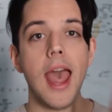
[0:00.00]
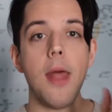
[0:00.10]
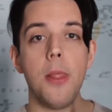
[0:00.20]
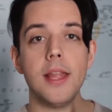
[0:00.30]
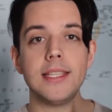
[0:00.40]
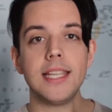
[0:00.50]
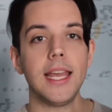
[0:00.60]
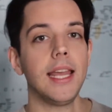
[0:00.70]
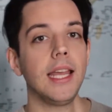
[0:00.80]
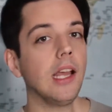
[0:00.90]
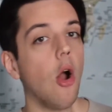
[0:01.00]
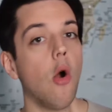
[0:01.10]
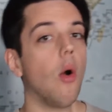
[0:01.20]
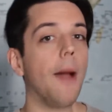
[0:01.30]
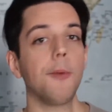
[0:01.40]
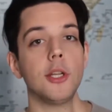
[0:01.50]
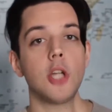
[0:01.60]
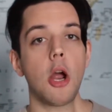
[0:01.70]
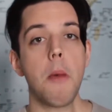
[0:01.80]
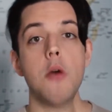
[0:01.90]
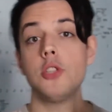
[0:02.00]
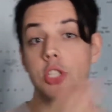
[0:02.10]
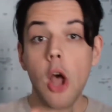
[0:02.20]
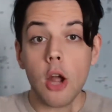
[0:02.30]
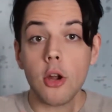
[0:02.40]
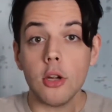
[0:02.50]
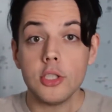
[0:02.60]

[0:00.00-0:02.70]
and then say, oh, I'm going to talk about soccer.